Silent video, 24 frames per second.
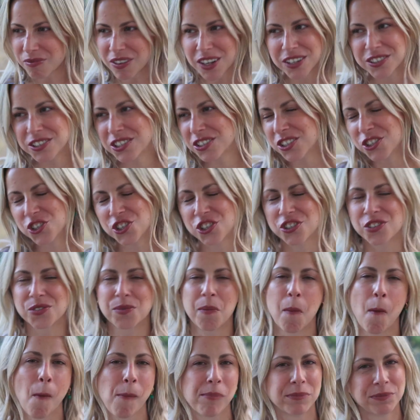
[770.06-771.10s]
It's delicious.
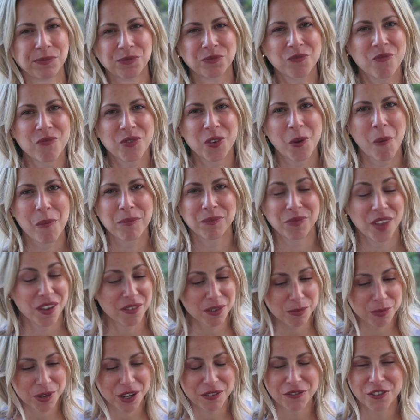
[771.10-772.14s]
I have
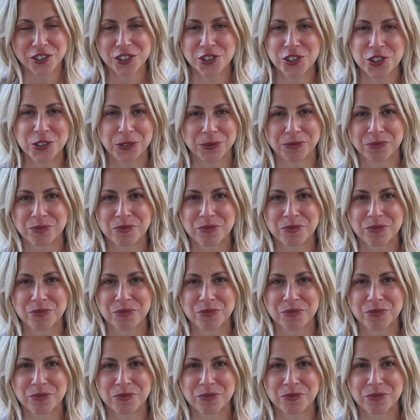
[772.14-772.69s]
a plate for you too.